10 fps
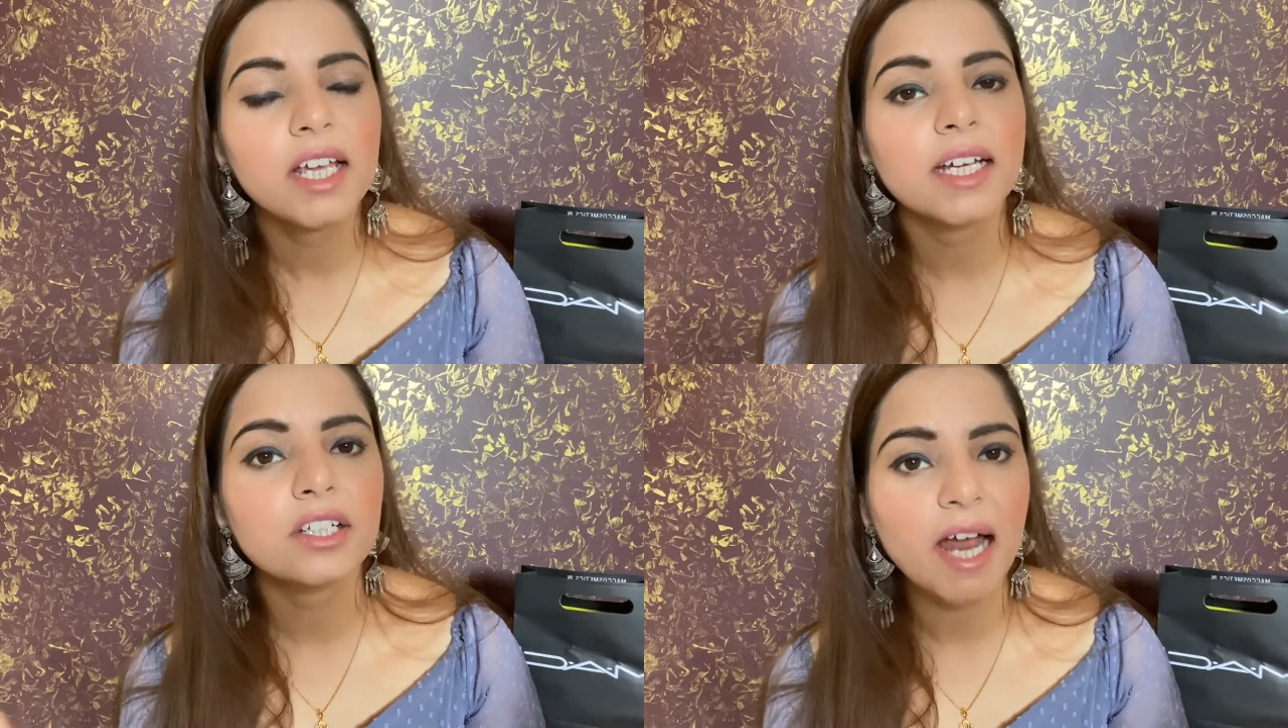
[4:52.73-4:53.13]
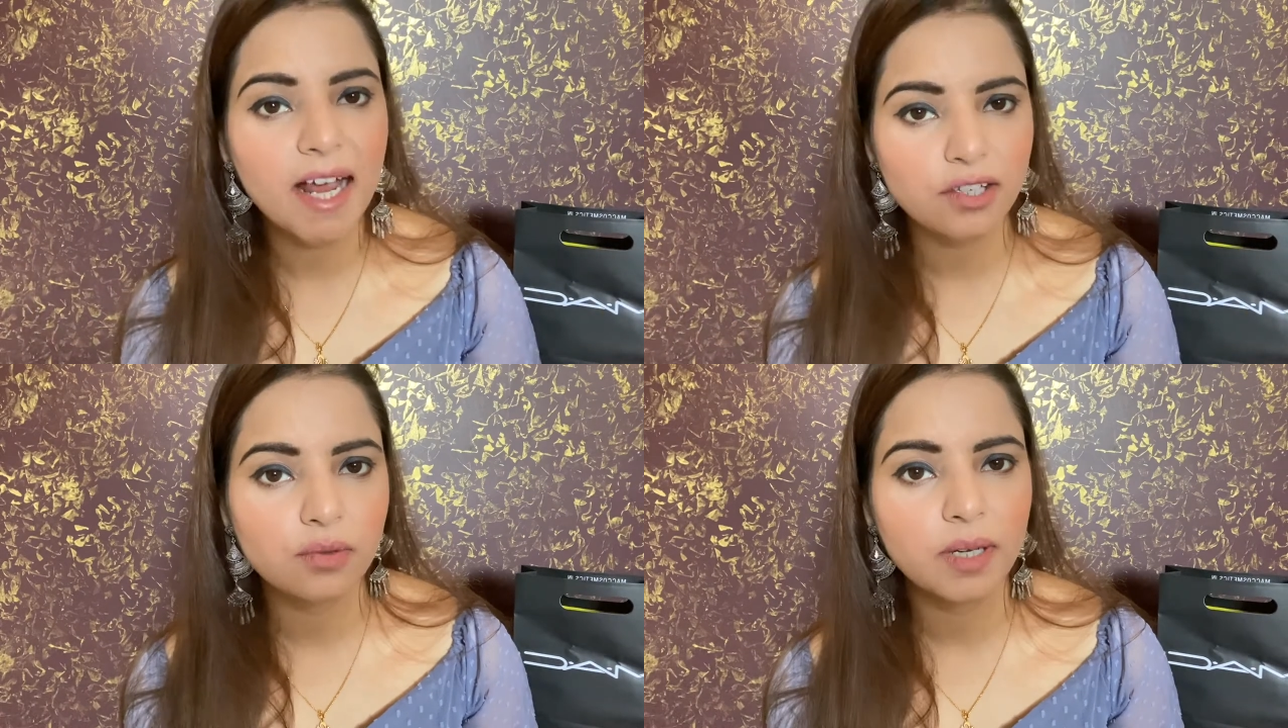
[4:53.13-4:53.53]
It
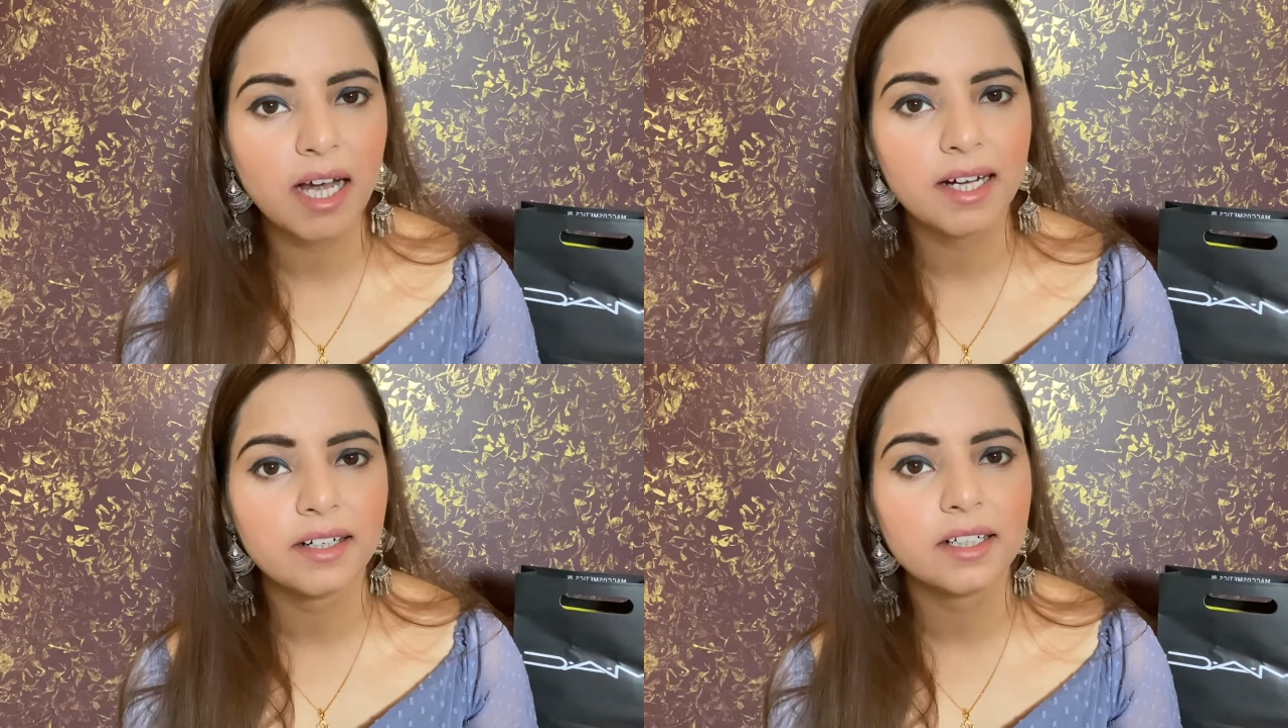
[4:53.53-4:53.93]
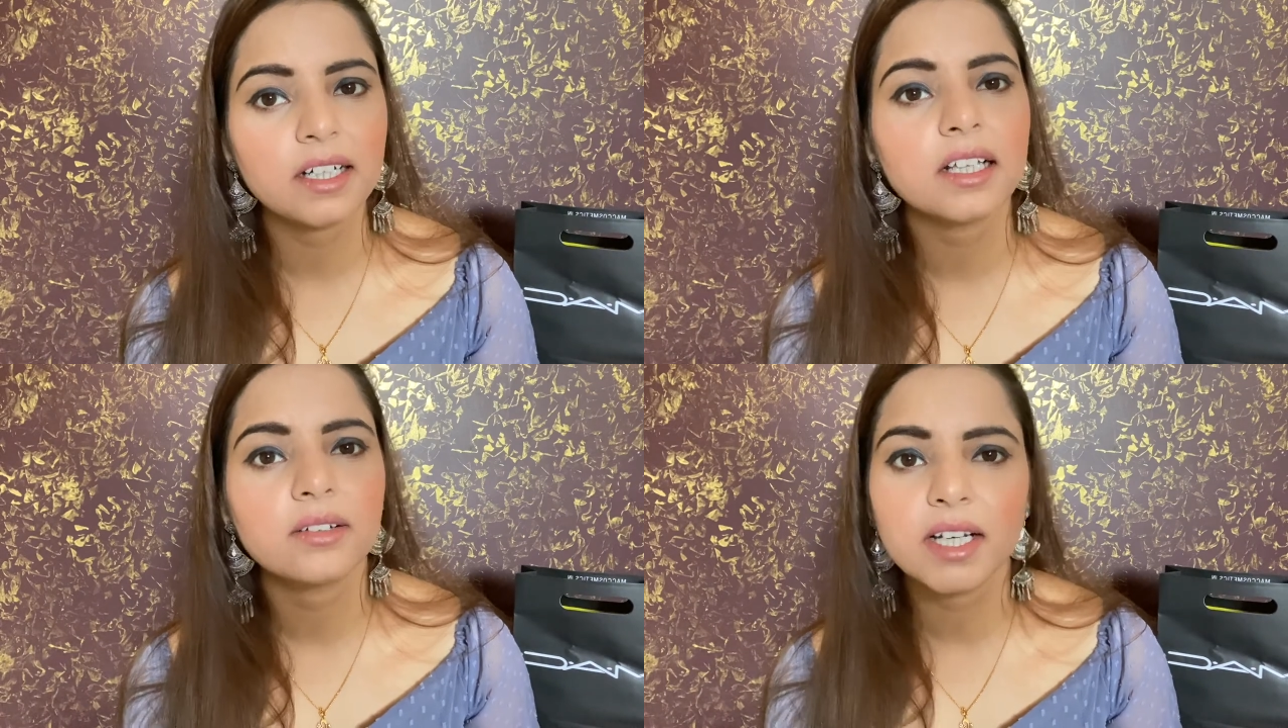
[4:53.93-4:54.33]
has to be
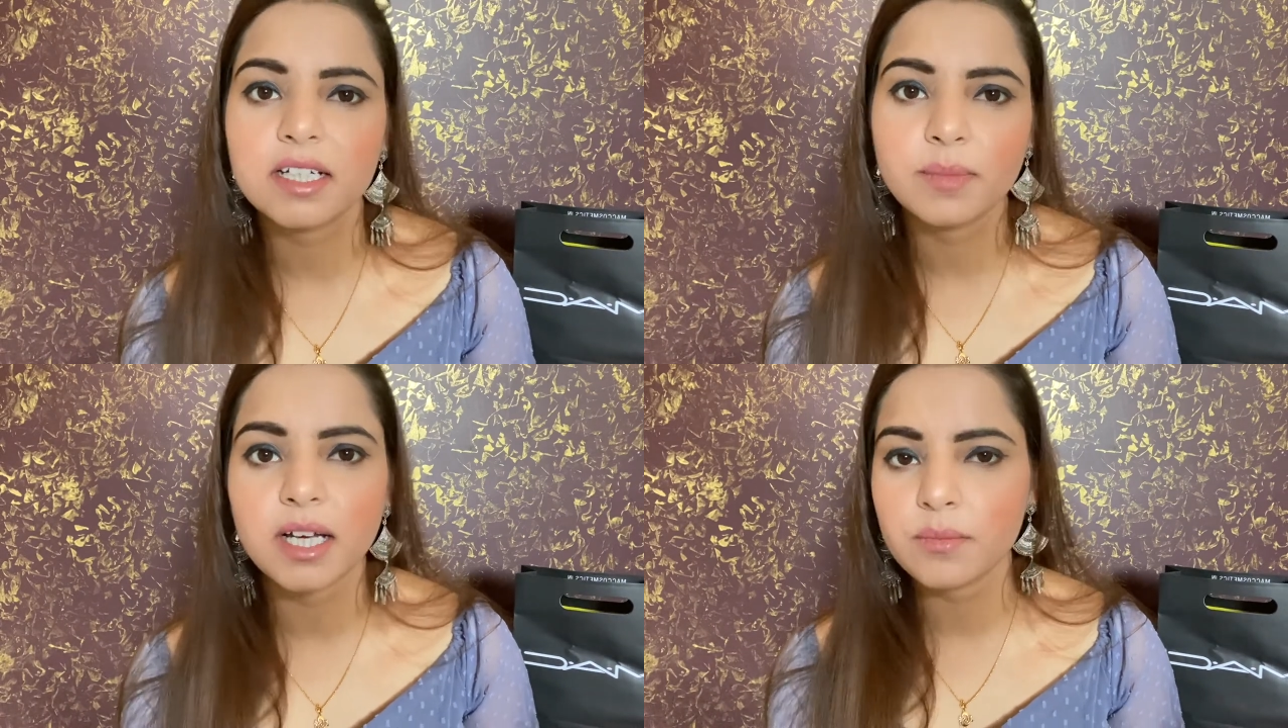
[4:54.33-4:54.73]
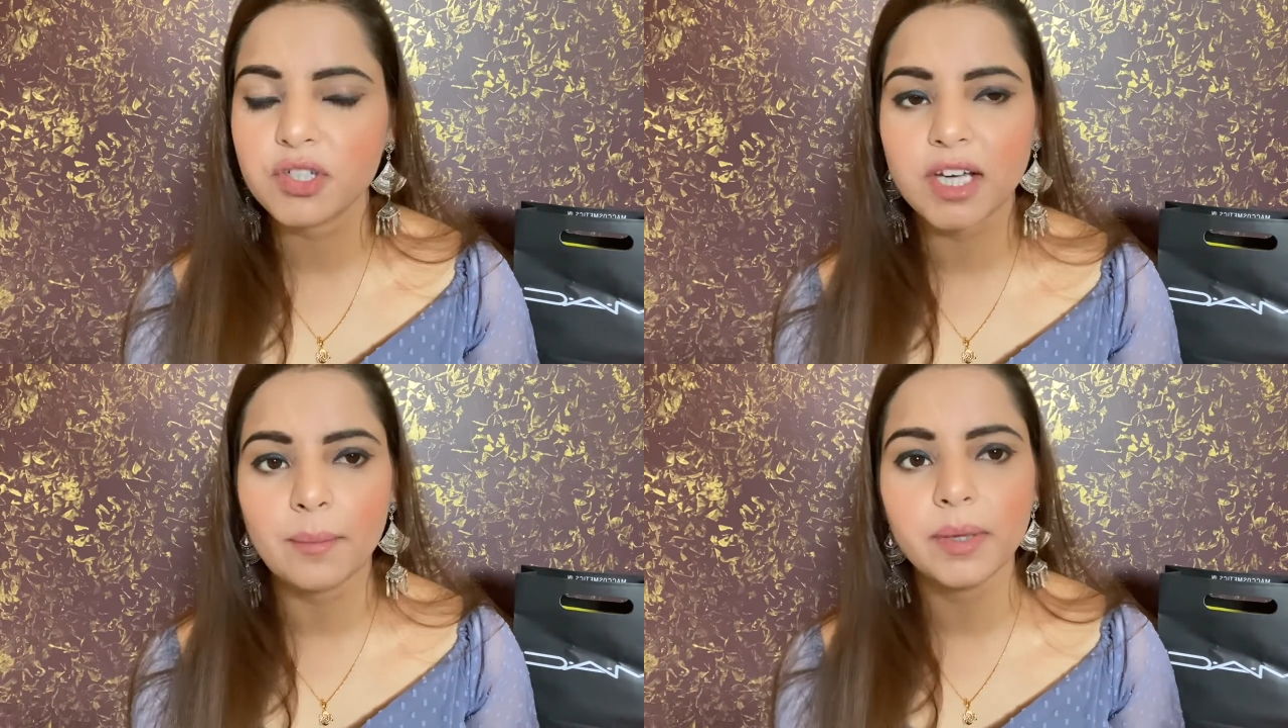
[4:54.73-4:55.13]
hydrated, otherwise it
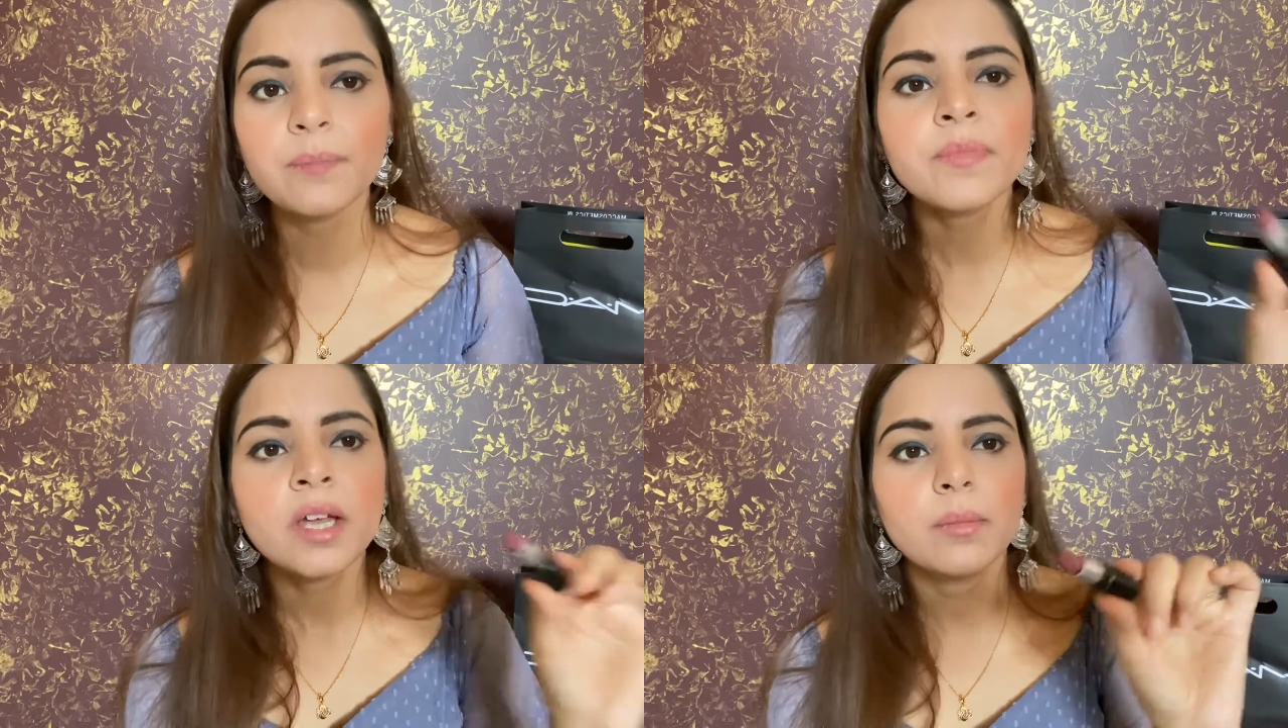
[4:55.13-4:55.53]
becomes chappy.